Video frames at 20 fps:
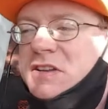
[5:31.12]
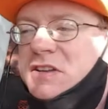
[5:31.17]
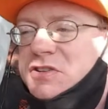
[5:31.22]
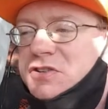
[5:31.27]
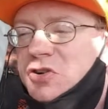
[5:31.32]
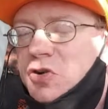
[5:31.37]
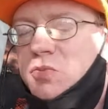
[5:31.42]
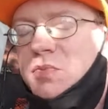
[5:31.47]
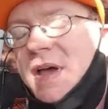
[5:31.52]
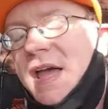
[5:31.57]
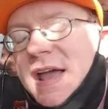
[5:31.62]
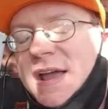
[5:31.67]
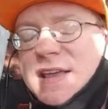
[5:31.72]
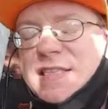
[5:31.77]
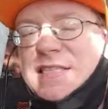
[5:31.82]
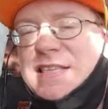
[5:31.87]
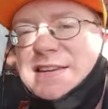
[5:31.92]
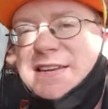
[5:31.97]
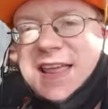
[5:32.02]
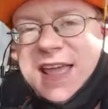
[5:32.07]
did you know
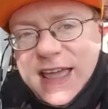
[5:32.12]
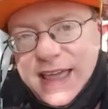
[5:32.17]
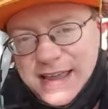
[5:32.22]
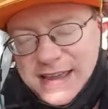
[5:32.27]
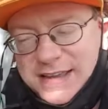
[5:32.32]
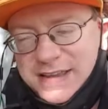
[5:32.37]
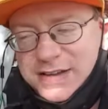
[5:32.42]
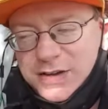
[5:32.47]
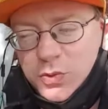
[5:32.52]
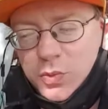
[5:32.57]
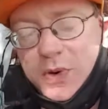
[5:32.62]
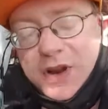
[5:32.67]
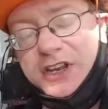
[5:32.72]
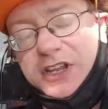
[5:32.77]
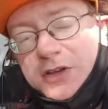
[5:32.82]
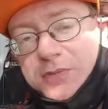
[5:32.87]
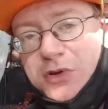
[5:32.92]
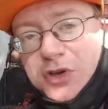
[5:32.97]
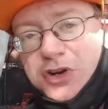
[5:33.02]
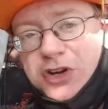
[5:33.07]
back in the day when
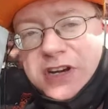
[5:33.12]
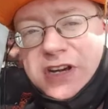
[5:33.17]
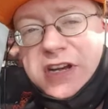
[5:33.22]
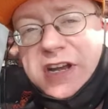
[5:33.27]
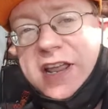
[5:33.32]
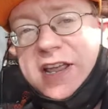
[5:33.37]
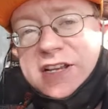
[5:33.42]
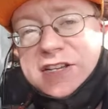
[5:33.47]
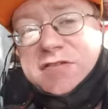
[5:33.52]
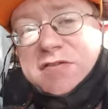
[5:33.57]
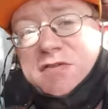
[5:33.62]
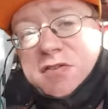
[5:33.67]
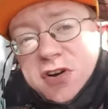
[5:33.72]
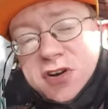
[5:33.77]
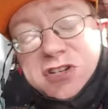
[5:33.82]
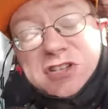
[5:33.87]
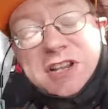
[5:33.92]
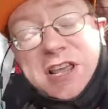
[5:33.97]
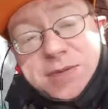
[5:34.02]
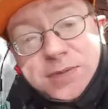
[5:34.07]
community days
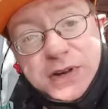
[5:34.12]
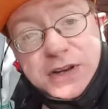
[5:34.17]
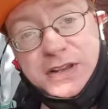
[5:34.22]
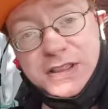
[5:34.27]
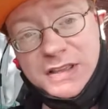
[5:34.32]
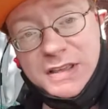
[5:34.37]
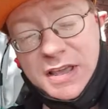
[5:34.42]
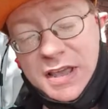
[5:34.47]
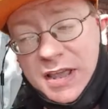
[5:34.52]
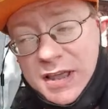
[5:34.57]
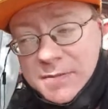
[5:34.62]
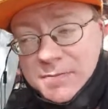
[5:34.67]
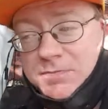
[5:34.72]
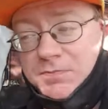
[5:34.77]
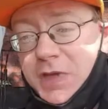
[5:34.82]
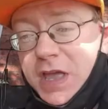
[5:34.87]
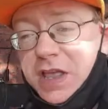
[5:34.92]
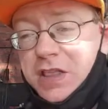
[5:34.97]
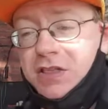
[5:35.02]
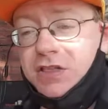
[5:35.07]
first came into the game,